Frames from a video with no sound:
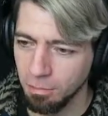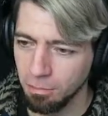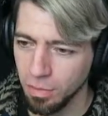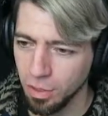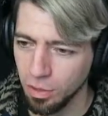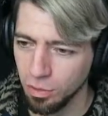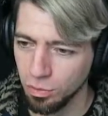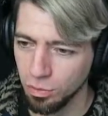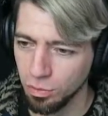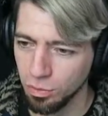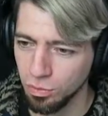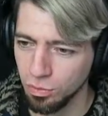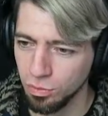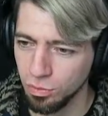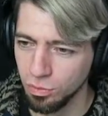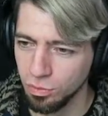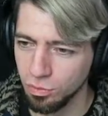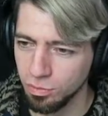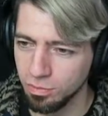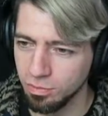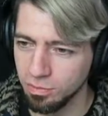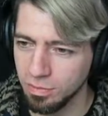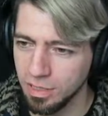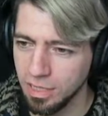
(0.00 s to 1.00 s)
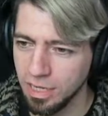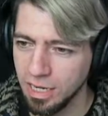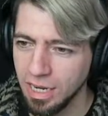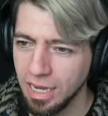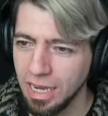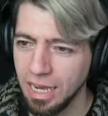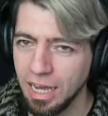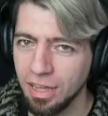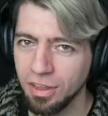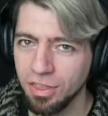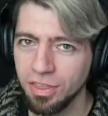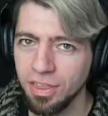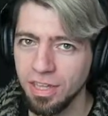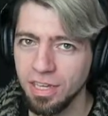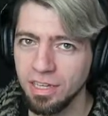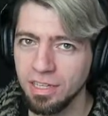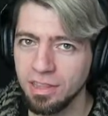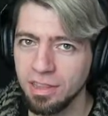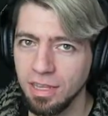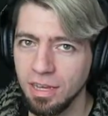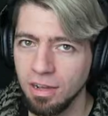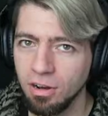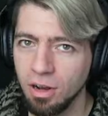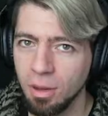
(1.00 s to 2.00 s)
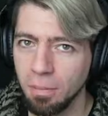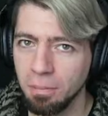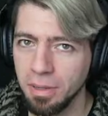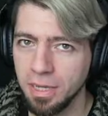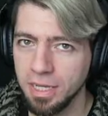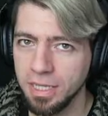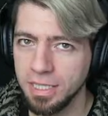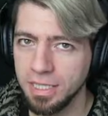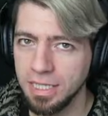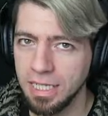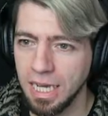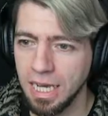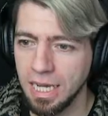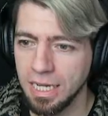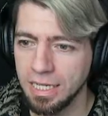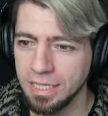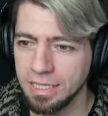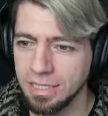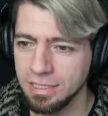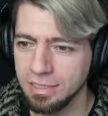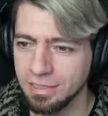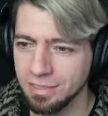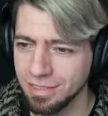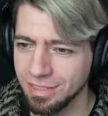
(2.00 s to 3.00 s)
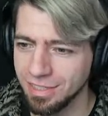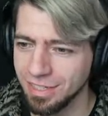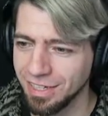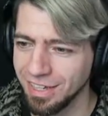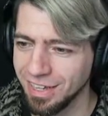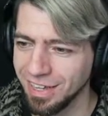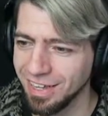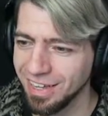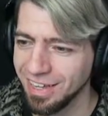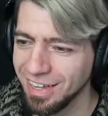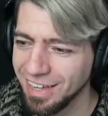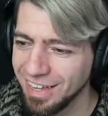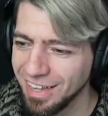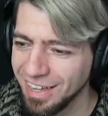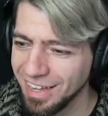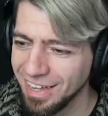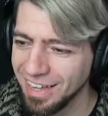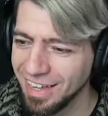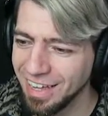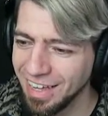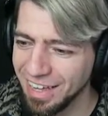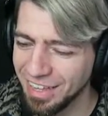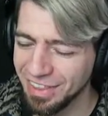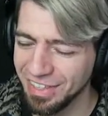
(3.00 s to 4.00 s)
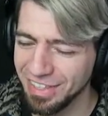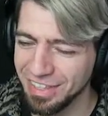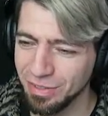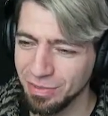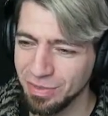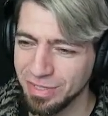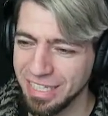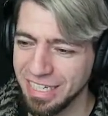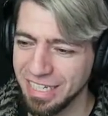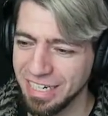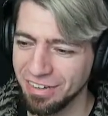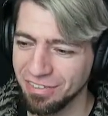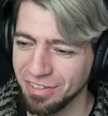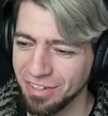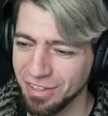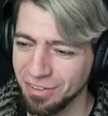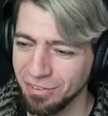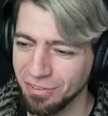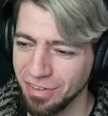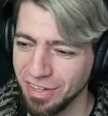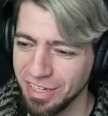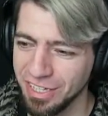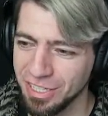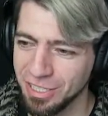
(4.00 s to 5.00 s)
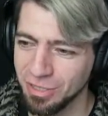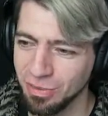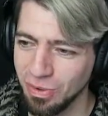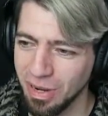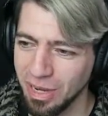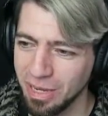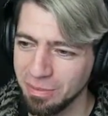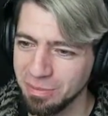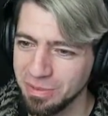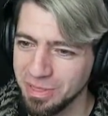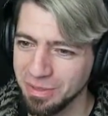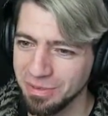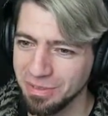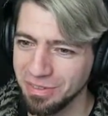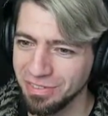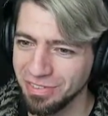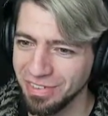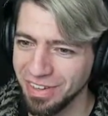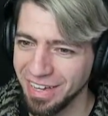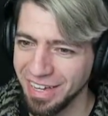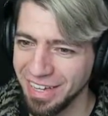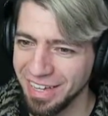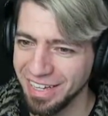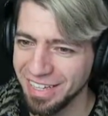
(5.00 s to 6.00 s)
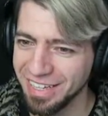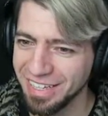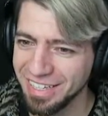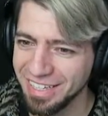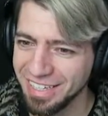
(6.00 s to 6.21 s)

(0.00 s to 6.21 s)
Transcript: Boom. I think they're a bit dead. I think they were dead after the first swipe, to be fair.